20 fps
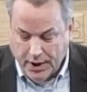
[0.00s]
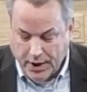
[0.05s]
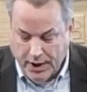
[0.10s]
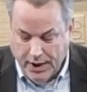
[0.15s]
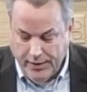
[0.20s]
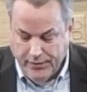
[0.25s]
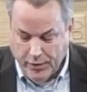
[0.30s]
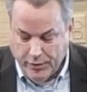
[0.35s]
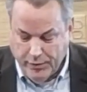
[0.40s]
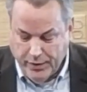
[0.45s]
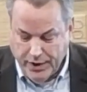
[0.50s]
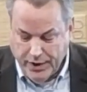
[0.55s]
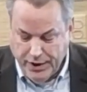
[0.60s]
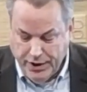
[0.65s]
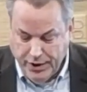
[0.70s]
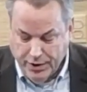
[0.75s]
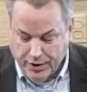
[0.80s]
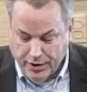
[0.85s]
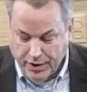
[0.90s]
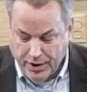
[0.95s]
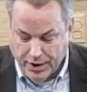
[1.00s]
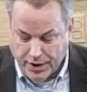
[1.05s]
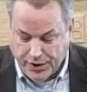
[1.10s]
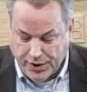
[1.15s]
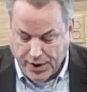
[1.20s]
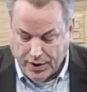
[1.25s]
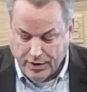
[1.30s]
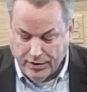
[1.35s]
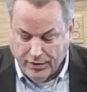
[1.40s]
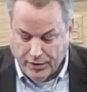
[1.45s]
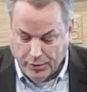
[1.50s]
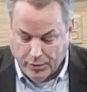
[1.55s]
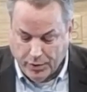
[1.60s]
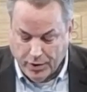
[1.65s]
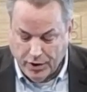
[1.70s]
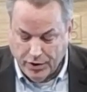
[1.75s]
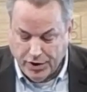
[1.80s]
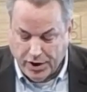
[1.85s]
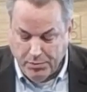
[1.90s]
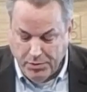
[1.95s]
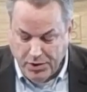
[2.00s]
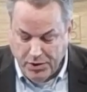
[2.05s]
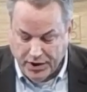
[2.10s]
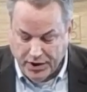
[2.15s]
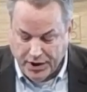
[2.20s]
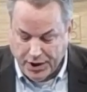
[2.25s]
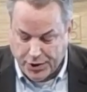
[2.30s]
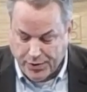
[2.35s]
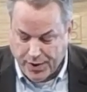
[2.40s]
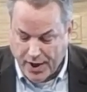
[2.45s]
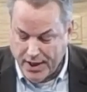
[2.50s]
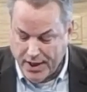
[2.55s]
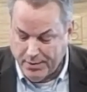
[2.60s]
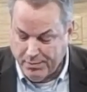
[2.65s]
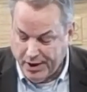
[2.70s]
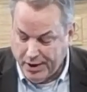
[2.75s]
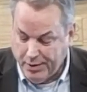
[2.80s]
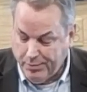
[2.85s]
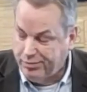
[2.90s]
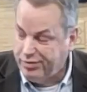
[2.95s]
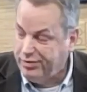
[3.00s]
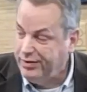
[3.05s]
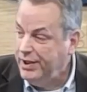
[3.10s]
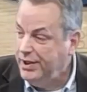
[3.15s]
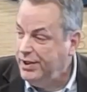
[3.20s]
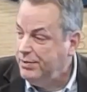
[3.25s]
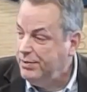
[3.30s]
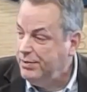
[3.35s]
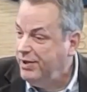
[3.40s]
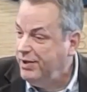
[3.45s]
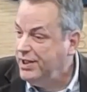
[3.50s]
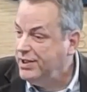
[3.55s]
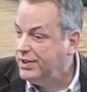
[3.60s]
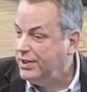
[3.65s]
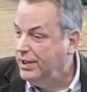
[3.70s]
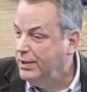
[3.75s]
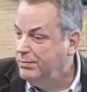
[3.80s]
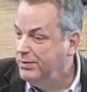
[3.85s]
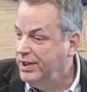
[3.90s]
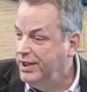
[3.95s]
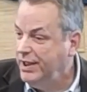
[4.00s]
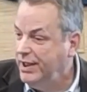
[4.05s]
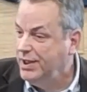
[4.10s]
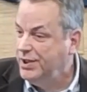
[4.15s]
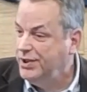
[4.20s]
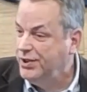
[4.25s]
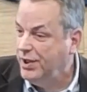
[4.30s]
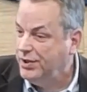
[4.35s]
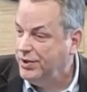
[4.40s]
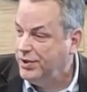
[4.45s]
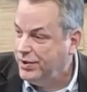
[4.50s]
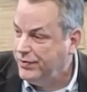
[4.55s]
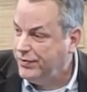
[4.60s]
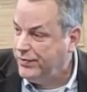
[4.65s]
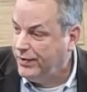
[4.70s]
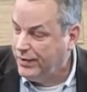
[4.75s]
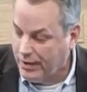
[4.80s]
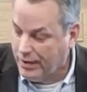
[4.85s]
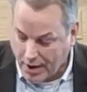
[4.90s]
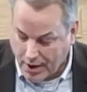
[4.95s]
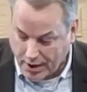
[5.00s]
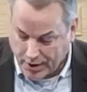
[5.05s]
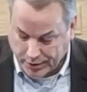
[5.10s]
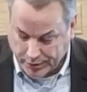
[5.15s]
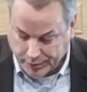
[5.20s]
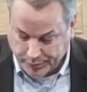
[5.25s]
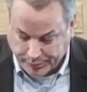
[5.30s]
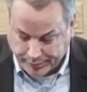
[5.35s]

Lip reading: even when you're in the center of the world community trying to bring peace, liberty, and justice for all.